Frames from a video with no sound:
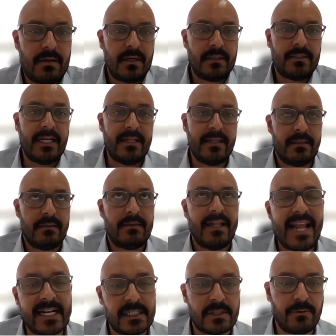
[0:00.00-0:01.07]
in the
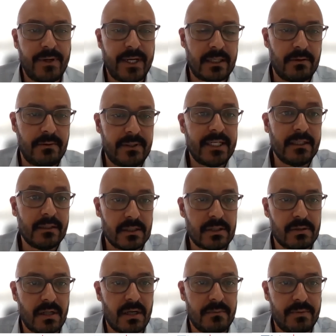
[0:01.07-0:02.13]
next week during the
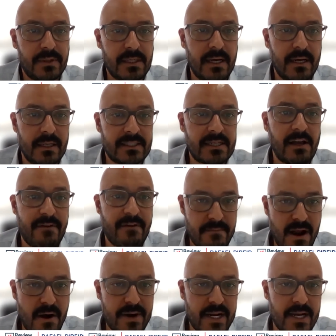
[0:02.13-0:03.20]
Intersolar South
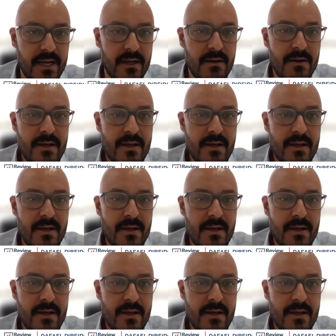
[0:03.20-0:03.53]
America,